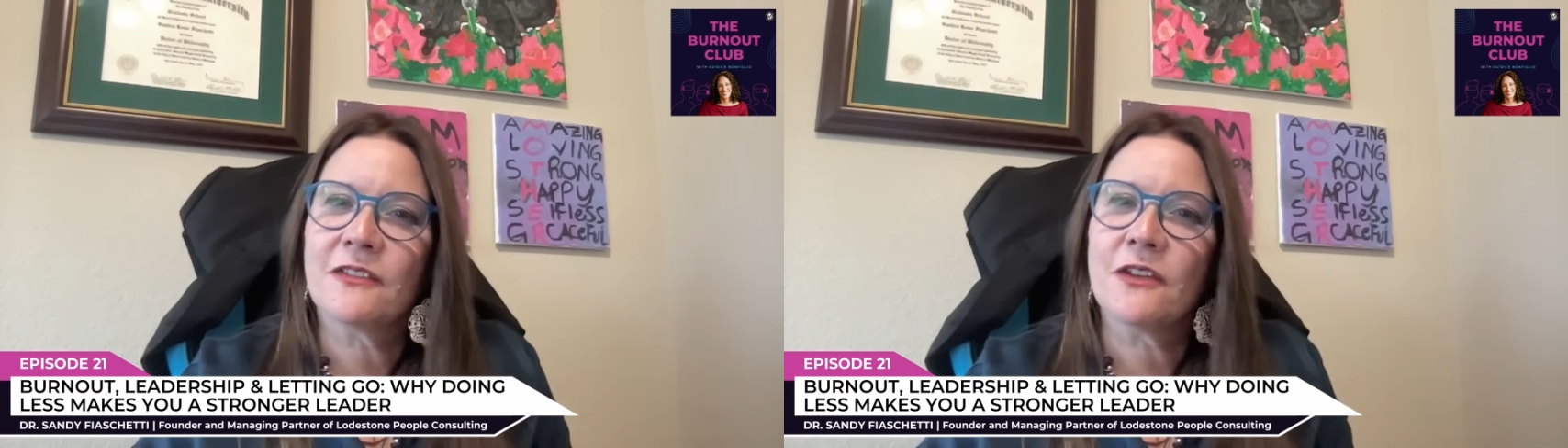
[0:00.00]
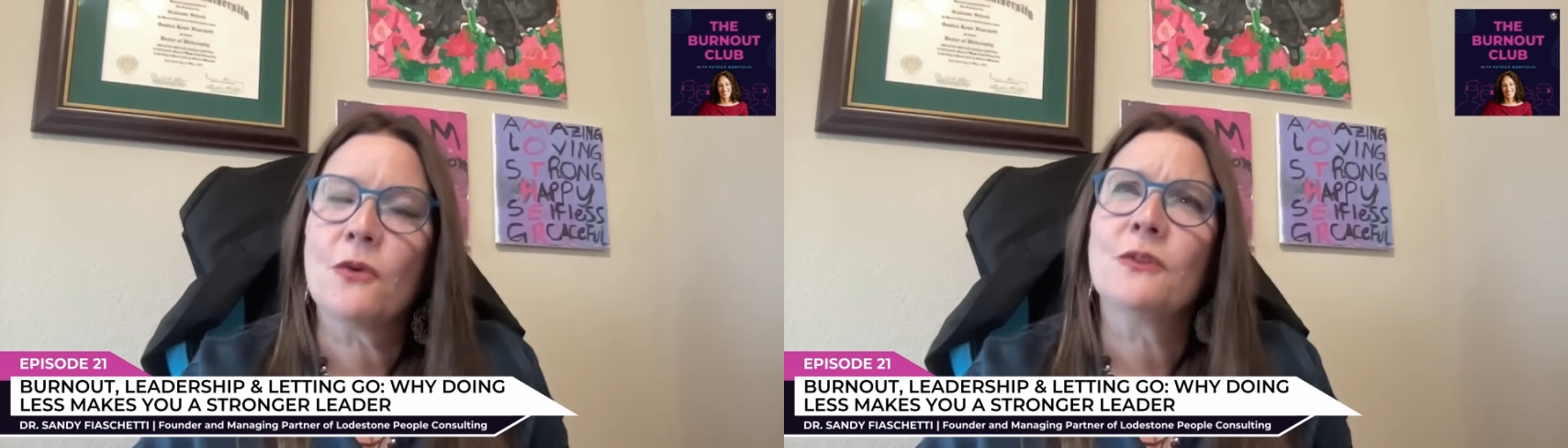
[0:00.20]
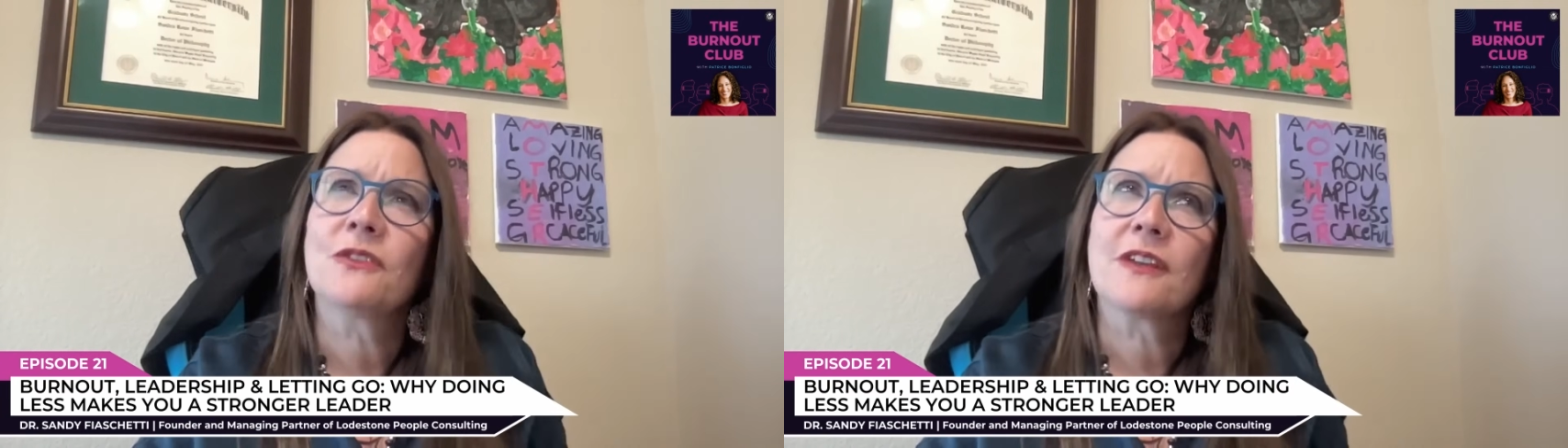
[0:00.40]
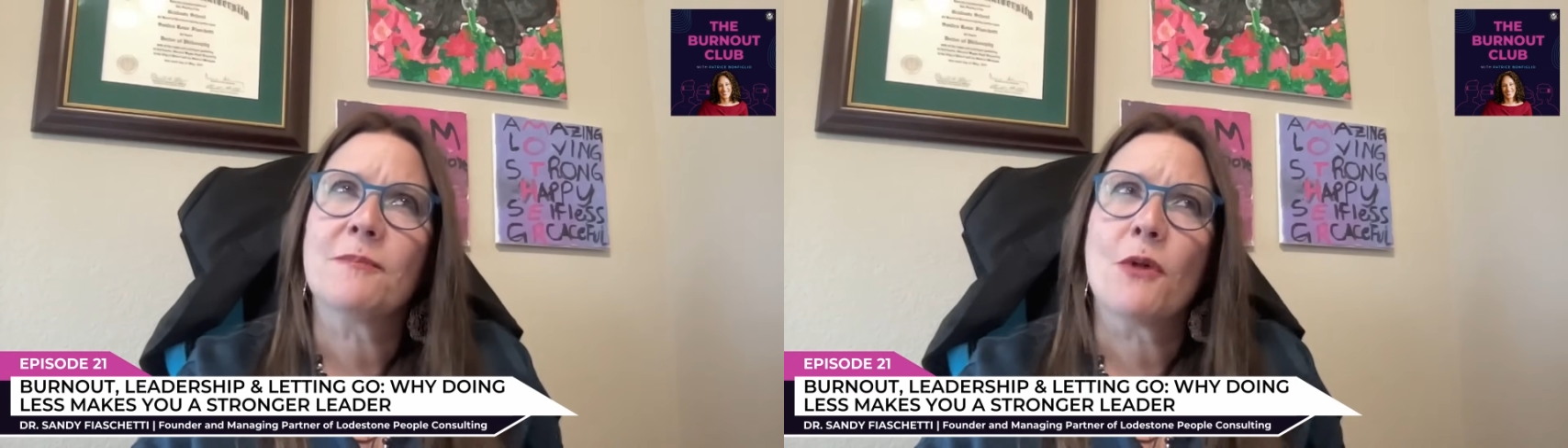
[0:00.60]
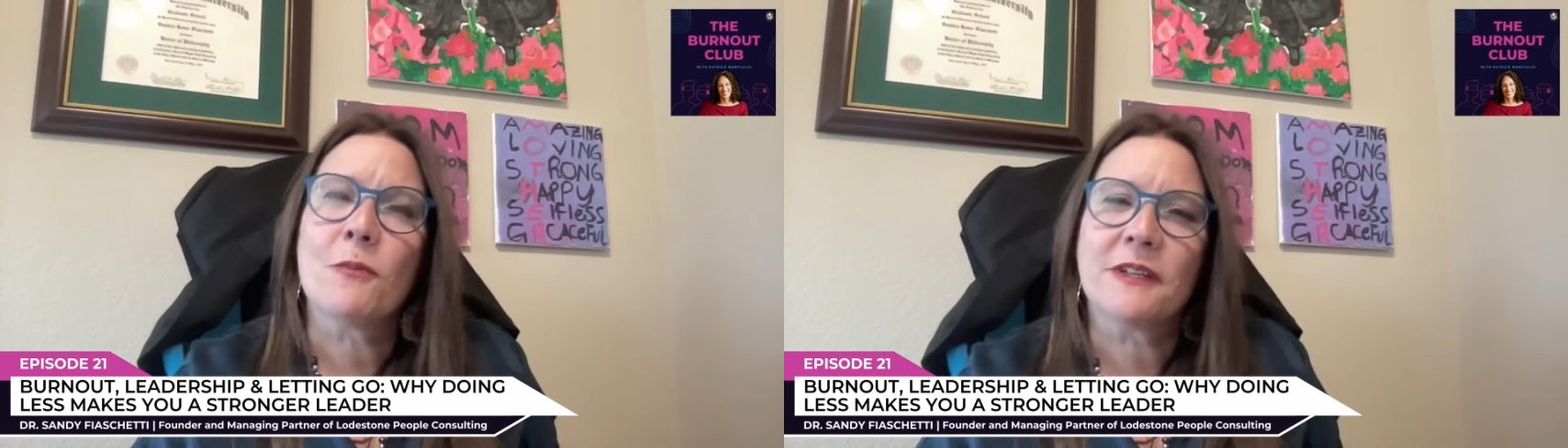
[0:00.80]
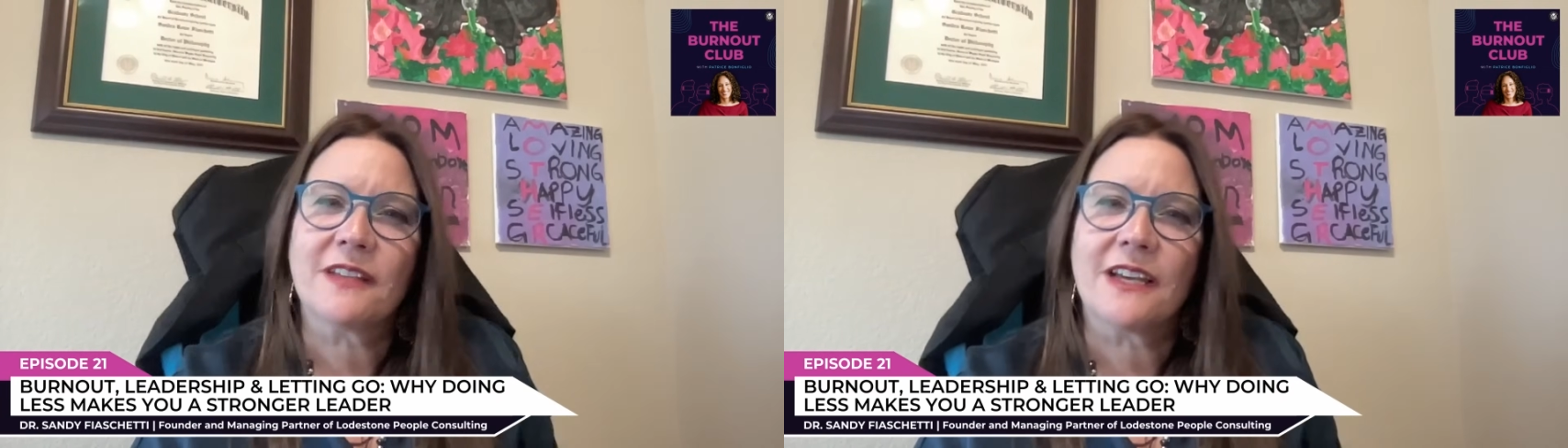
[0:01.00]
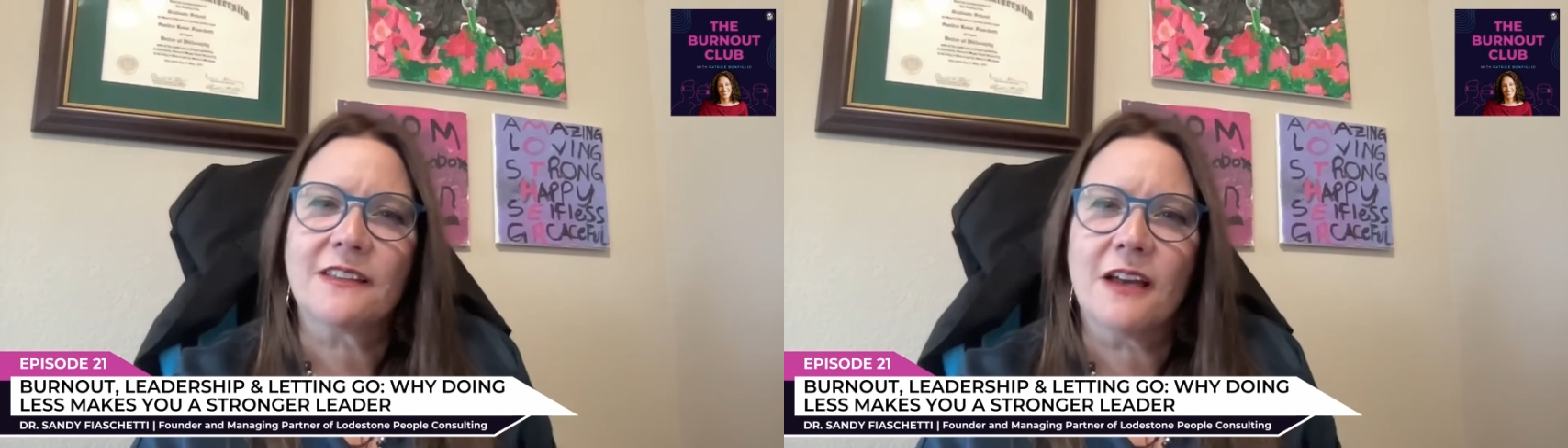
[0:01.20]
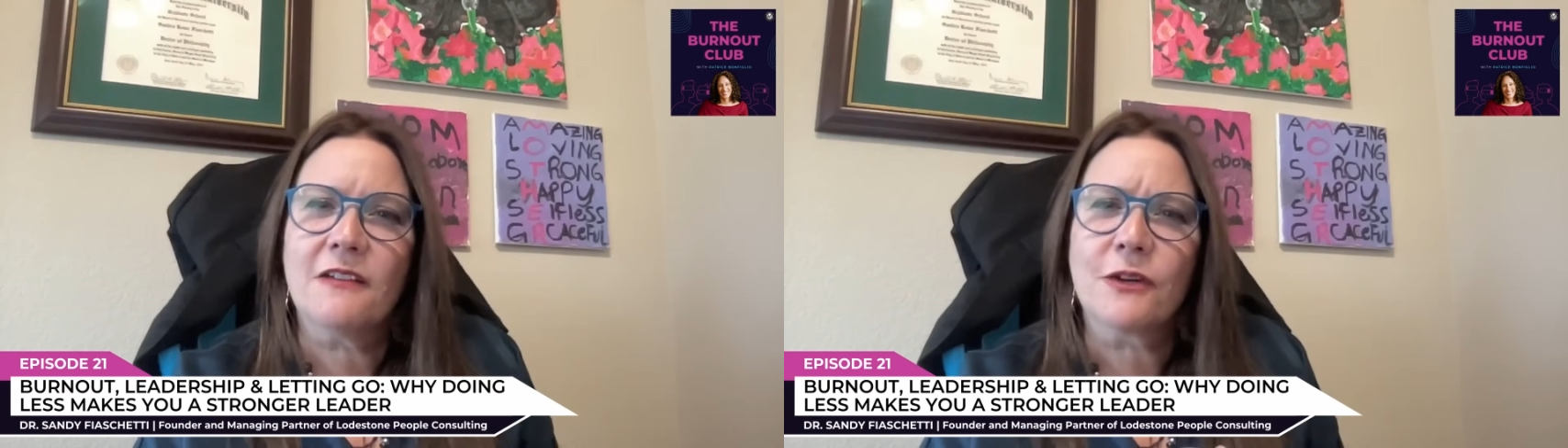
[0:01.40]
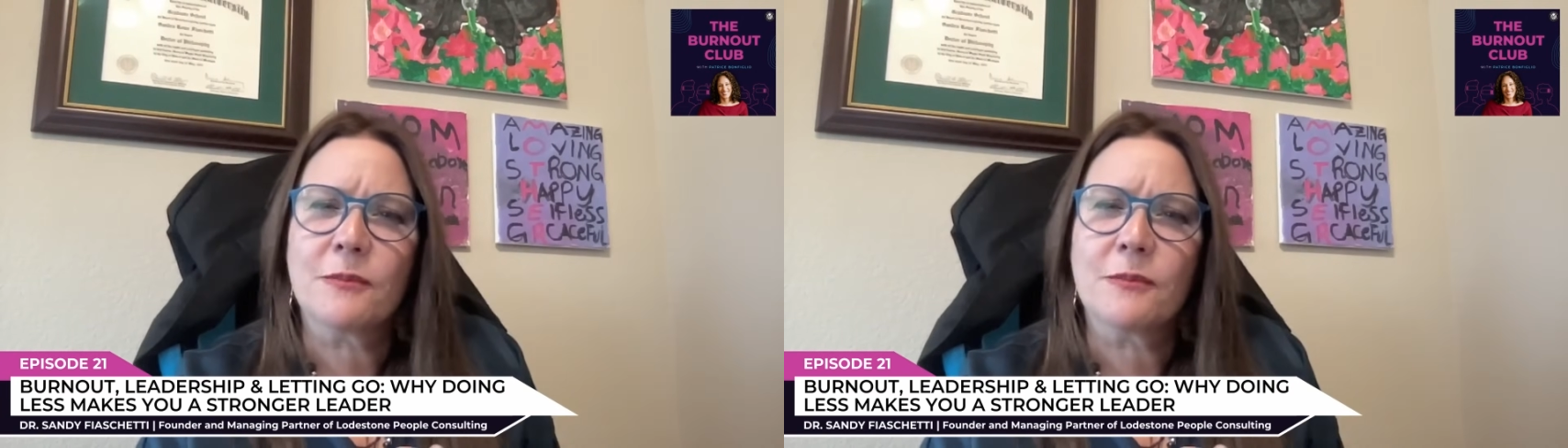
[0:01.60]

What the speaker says: those are the moments I love,